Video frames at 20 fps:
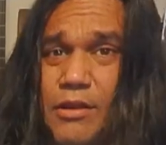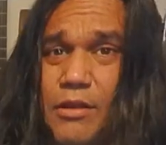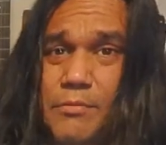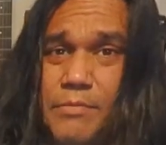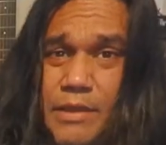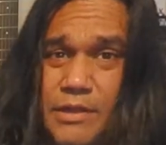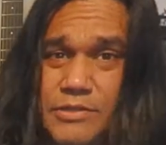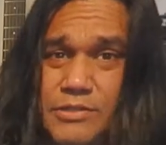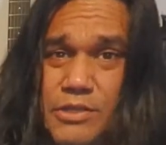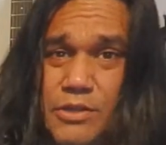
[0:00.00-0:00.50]

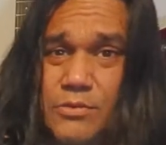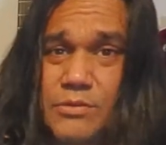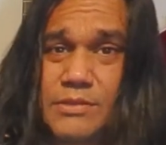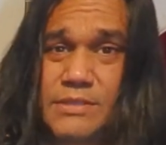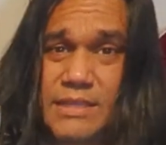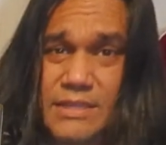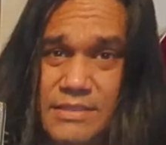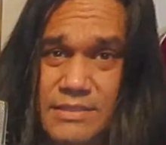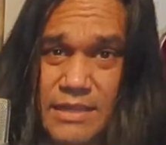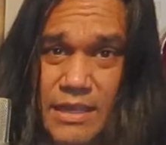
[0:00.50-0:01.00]
arpeggio
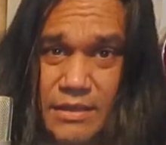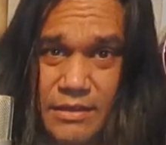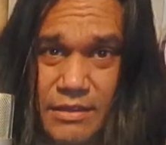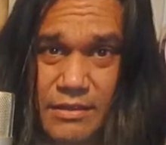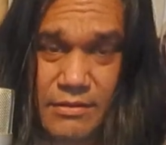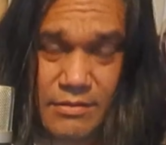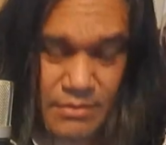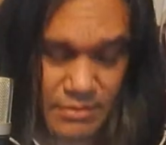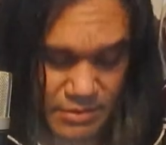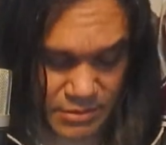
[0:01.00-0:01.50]

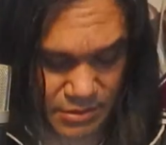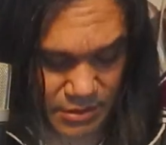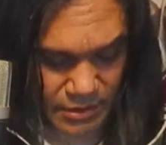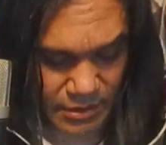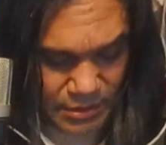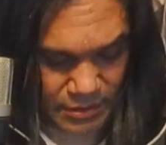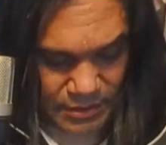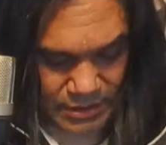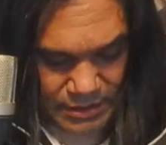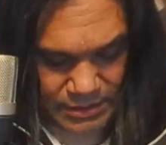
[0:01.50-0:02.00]
descending is going
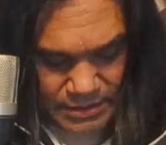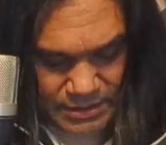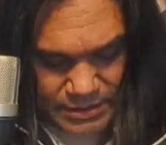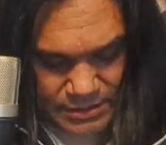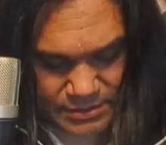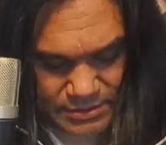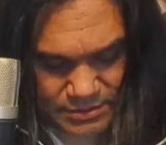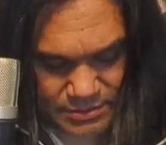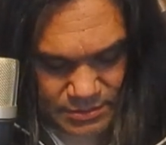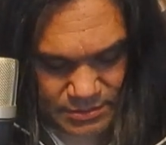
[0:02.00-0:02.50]
to look like
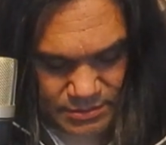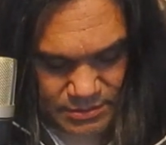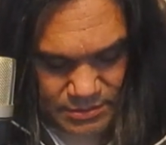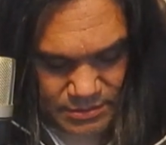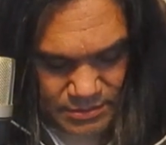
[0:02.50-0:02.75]
this.